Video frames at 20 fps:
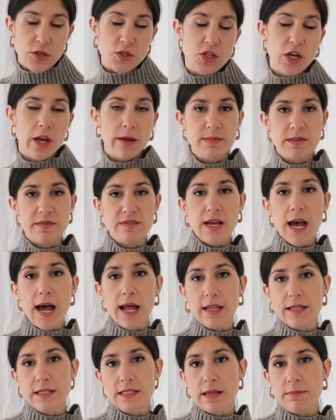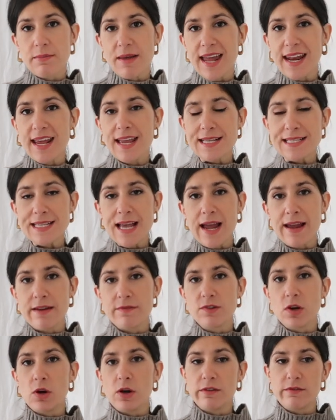In terms of color schematics, I
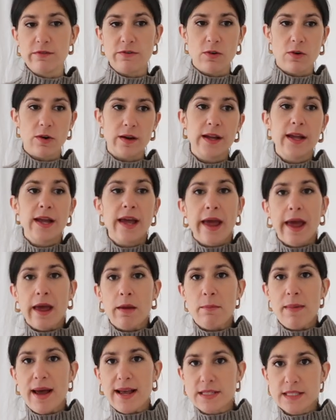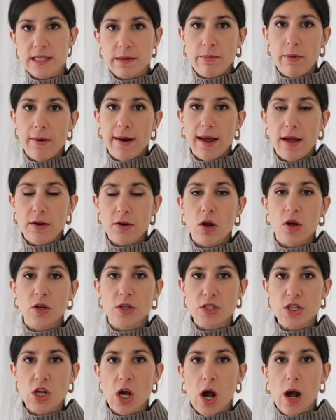have gone for a mousy brown
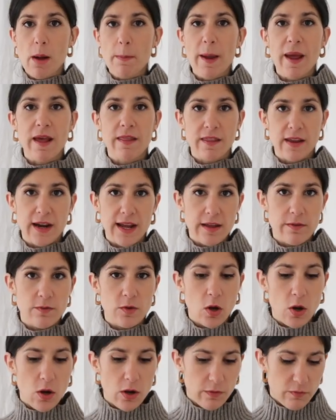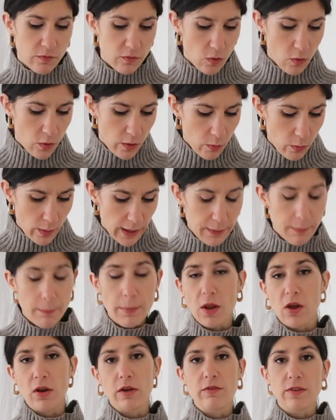on top, and then I have gone for one
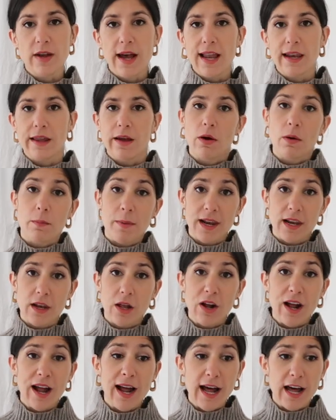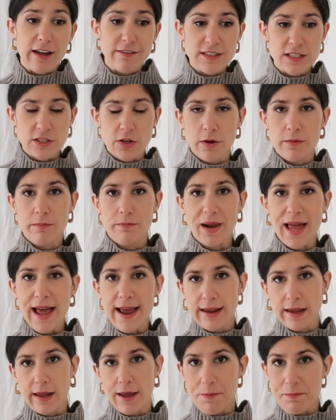block of color on my lower half, so
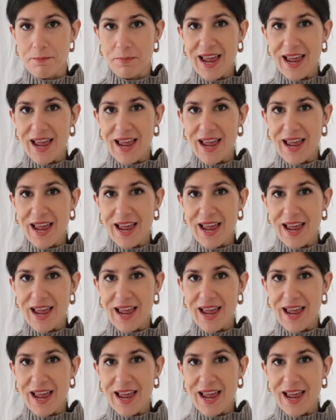black and